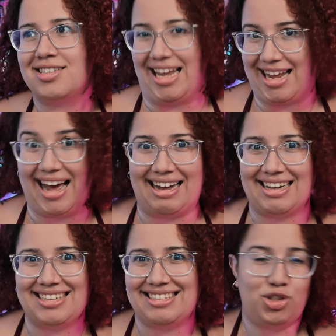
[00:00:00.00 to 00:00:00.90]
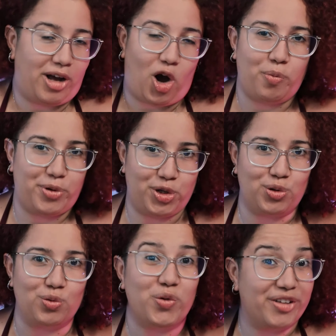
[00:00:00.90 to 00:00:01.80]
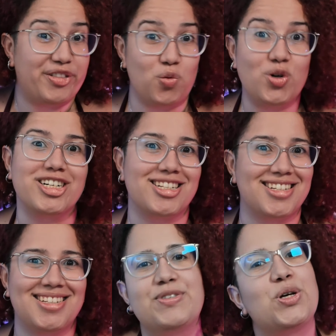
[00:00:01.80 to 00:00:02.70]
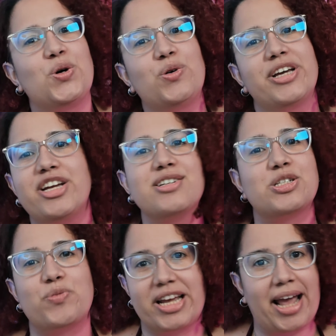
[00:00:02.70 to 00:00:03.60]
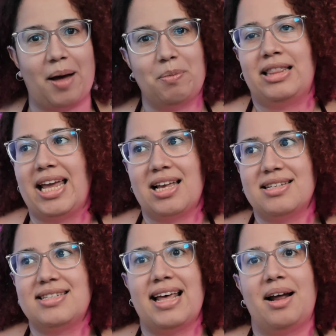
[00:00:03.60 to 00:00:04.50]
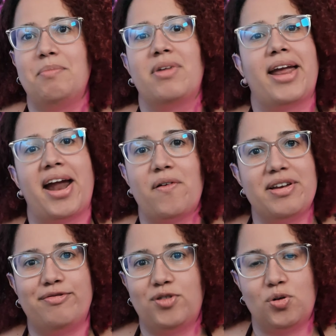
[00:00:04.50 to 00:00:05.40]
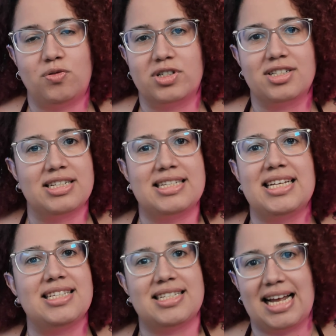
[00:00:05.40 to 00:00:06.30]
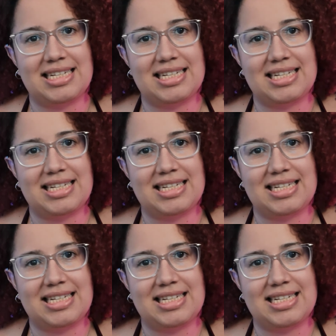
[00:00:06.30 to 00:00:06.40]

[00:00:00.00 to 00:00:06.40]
AI to help you with the words. So here's a recap. Things that I'm carrying forward since that